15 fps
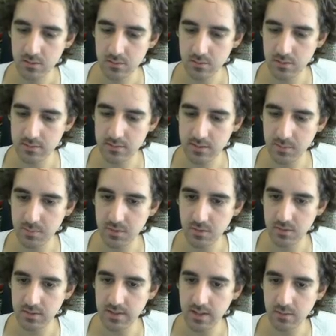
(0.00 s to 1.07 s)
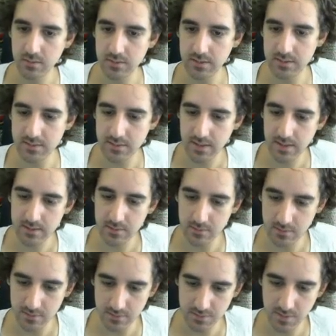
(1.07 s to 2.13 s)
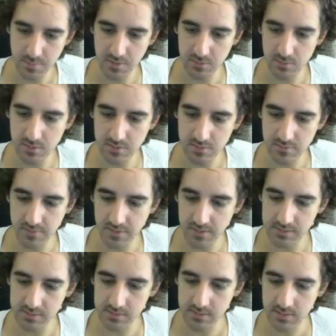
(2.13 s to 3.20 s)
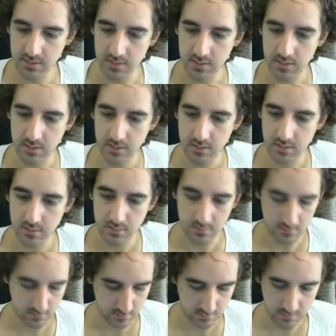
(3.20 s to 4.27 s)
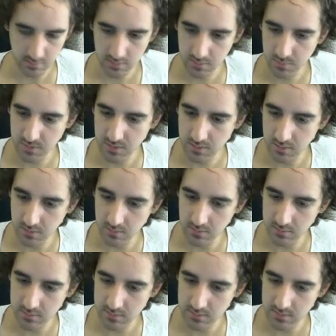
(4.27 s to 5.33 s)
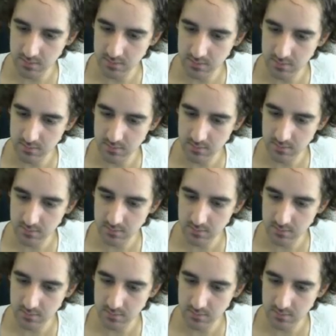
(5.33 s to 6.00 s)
let's keep going down. Let's add shaping to the sphere. So I'm gonna be called this